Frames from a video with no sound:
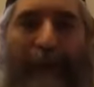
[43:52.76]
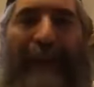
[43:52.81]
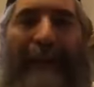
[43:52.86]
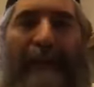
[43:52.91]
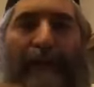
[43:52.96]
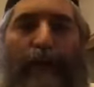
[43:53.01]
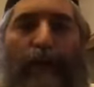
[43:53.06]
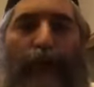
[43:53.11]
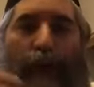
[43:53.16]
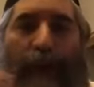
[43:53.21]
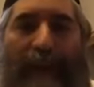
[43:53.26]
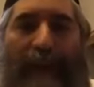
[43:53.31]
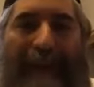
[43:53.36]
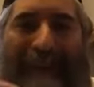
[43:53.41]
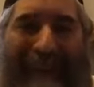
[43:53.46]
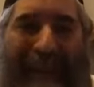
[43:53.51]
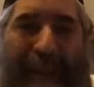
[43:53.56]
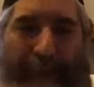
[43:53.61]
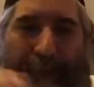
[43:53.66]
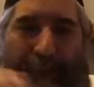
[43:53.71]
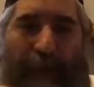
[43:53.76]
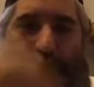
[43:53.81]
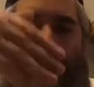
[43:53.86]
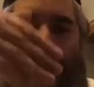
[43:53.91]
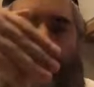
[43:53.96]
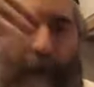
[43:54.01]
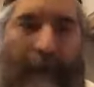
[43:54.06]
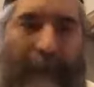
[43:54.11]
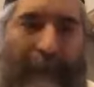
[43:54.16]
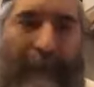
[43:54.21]
that you can keep on
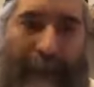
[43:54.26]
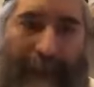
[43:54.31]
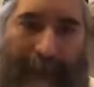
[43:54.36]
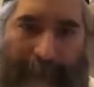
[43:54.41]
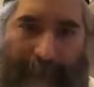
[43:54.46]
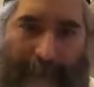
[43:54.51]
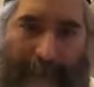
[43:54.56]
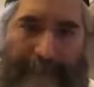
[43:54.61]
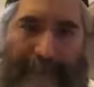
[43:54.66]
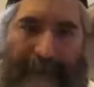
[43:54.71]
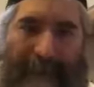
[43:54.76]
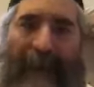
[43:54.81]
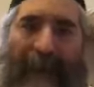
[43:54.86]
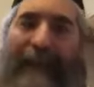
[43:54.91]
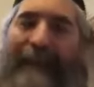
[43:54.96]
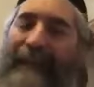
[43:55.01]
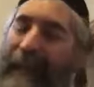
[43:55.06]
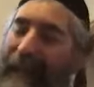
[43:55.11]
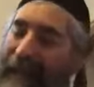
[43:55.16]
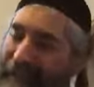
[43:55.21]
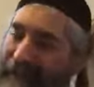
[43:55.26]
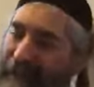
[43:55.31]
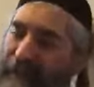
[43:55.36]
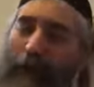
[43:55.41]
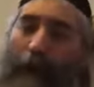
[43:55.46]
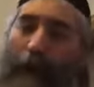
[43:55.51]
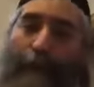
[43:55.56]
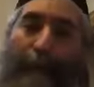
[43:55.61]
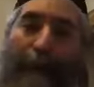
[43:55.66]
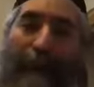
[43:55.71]
running and end
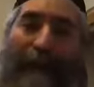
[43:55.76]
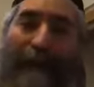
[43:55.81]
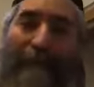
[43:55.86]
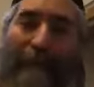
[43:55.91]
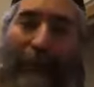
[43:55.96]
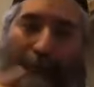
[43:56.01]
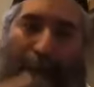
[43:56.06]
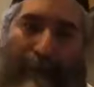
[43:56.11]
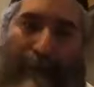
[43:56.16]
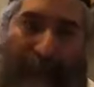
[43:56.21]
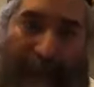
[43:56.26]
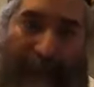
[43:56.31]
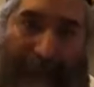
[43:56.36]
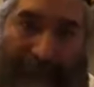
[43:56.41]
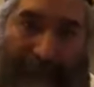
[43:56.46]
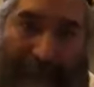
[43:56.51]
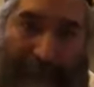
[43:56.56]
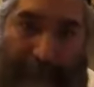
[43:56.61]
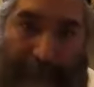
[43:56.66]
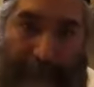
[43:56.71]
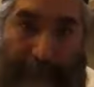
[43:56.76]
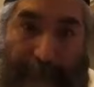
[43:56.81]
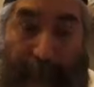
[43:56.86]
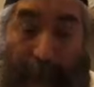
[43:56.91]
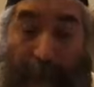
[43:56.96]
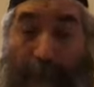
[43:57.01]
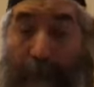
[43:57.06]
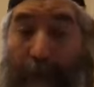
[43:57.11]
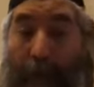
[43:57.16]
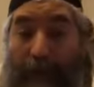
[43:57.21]
up in my place.
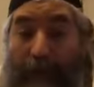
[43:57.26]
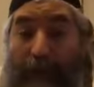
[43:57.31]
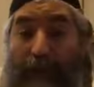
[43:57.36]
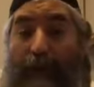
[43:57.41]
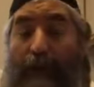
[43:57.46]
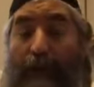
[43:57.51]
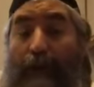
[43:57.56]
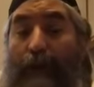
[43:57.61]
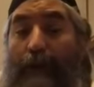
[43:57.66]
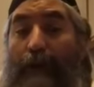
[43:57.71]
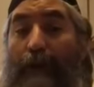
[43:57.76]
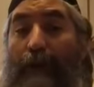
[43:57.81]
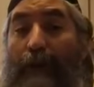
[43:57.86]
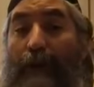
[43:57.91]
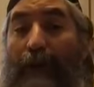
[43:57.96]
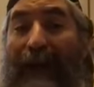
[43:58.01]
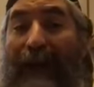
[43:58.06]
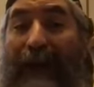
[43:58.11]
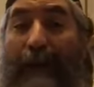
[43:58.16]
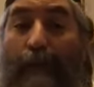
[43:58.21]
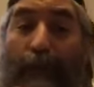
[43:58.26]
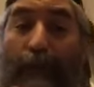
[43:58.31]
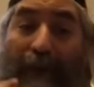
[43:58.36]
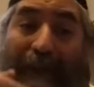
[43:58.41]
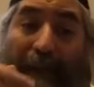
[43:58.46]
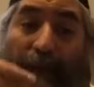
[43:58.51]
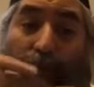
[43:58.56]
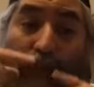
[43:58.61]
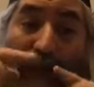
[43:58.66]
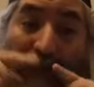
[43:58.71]
But
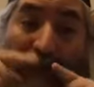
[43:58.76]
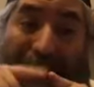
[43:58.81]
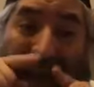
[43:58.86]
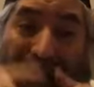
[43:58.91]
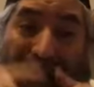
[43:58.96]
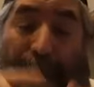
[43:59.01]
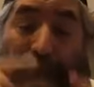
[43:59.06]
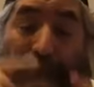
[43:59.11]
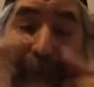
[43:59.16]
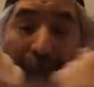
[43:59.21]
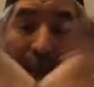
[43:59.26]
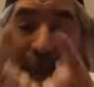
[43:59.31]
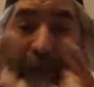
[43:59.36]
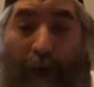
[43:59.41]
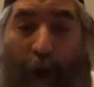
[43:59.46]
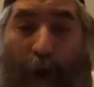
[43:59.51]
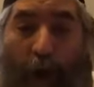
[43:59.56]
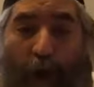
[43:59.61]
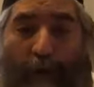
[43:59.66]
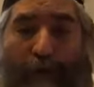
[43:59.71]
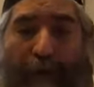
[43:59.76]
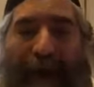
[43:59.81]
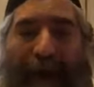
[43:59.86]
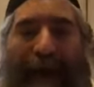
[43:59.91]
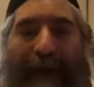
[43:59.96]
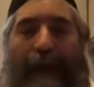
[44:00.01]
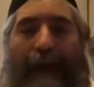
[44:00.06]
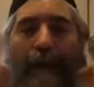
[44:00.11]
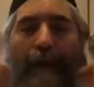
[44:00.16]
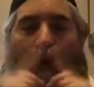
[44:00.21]
it will happen
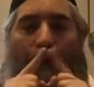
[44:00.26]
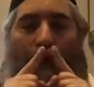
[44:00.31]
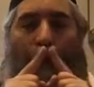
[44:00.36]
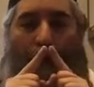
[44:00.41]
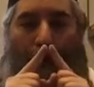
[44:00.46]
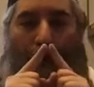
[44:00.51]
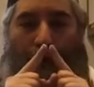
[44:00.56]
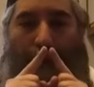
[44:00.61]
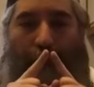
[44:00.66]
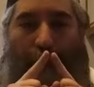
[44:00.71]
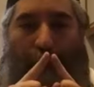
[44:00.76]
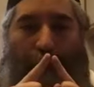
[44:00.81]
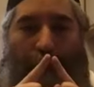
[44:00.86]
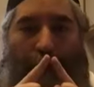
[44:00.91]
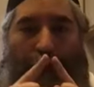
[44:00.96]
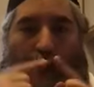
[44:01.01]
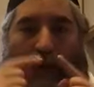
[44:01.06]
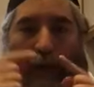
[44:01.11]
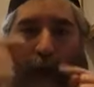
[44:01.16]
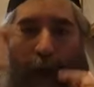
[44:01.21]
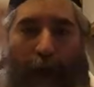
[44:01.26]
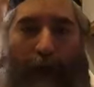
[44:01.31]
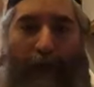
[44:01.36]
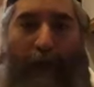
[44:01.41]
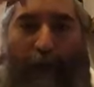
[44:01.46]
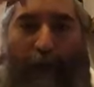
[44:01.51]
around you, not